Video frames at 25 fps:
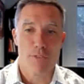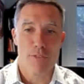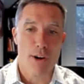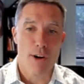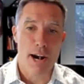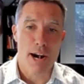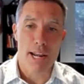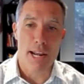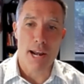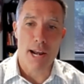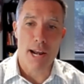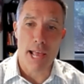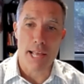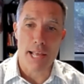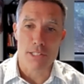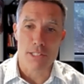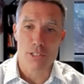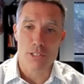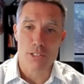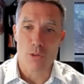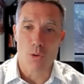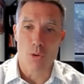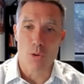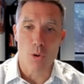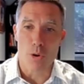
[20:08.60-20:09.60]
Friday
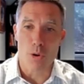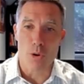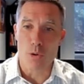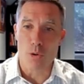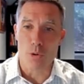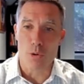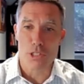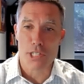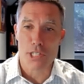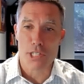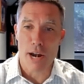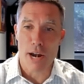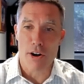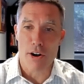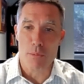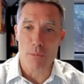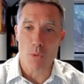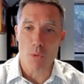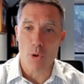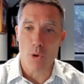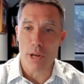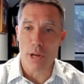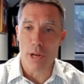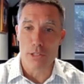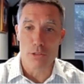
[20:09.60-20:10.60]
nights or Saturday
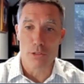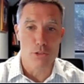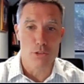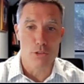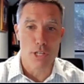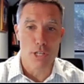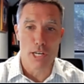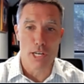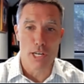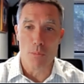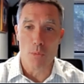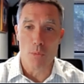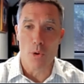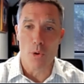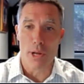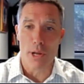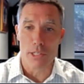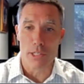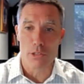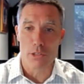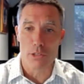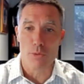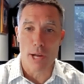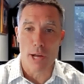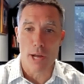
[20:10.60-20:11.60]
mornings or Sunday
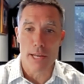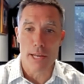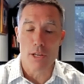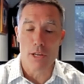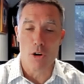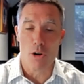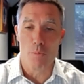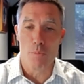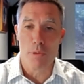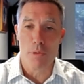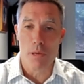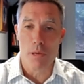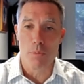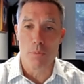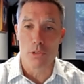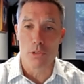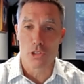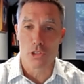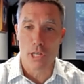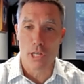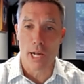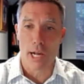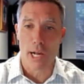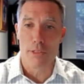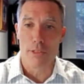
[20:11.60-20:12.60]
mornings, right?
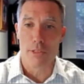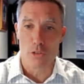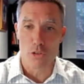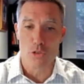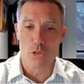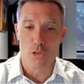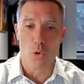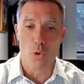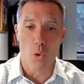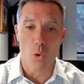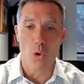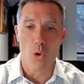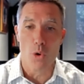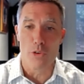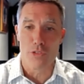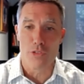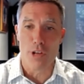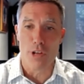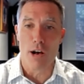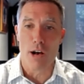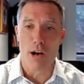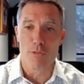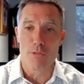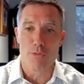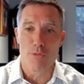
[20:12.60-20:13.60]
People check the
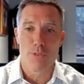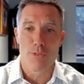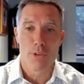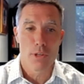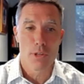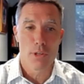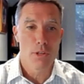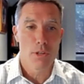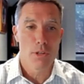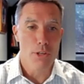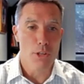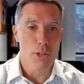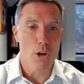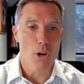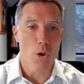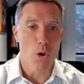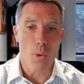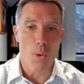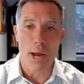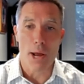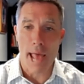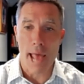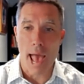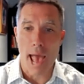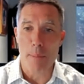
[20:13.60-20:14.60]
scores of,
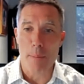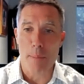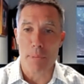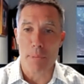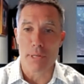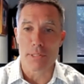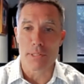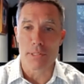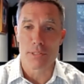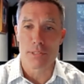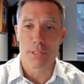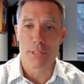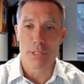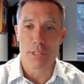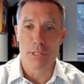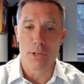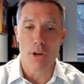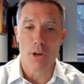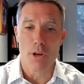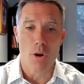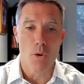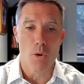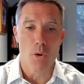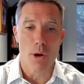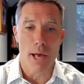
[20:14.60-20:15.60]
what happened,
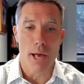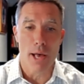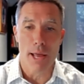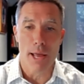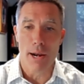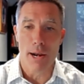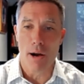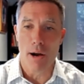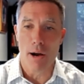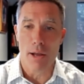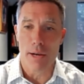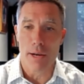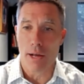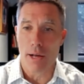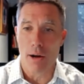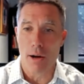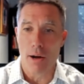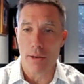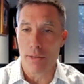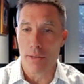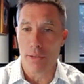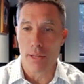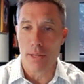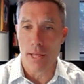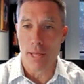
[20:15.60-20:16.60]
at
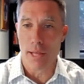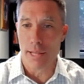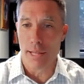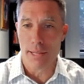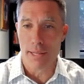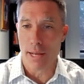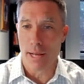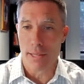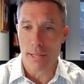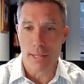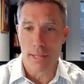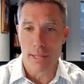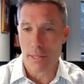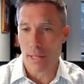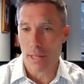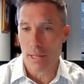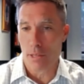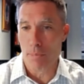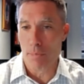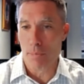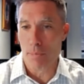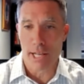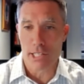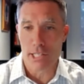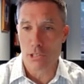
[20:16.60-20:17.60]

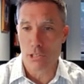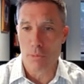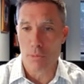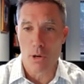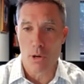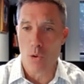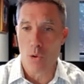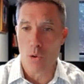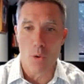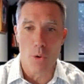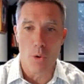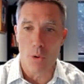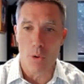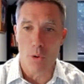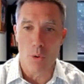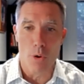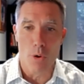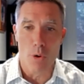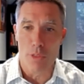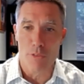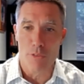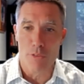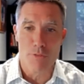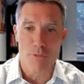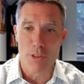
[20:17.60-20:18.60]
the basketball court
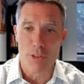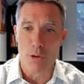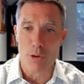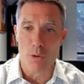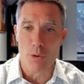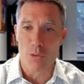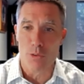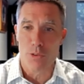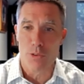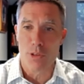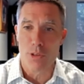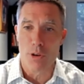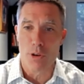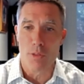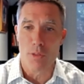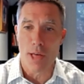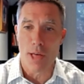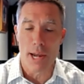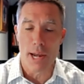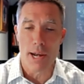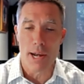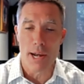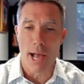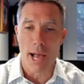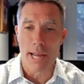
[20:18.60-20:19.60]
or the field,
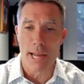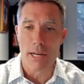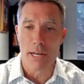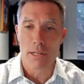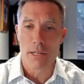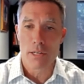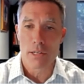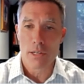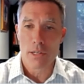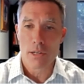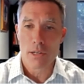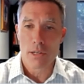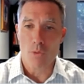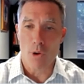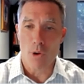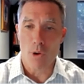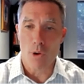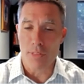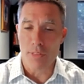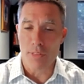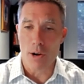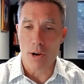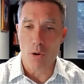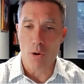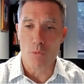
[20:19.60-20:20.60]
that night,
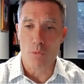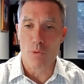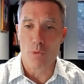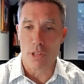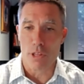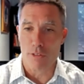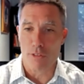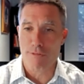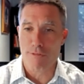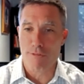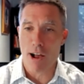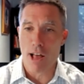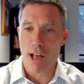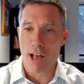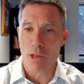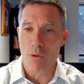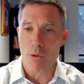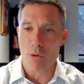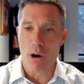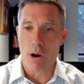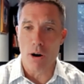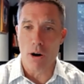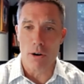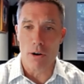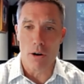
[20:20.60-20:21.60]
right? They don't really
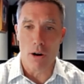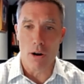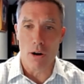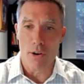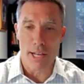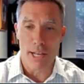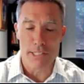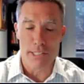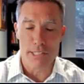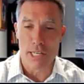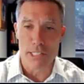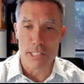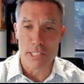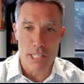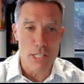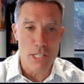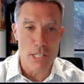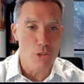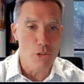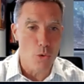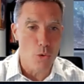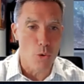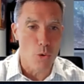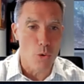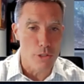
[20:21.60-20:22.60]
follow our
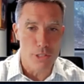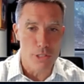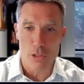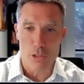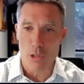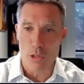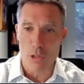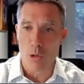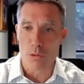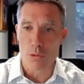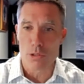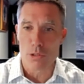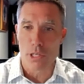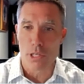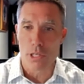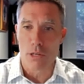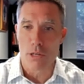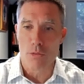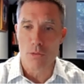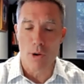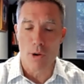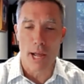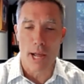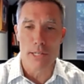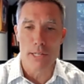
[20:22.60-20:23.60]
SAT scores as
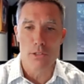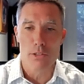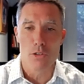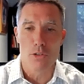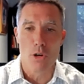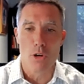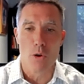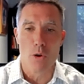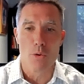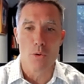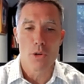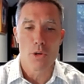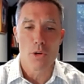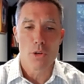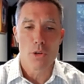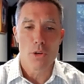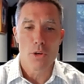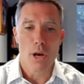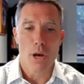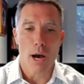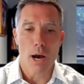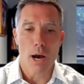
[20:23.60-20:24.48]
closely, right? So,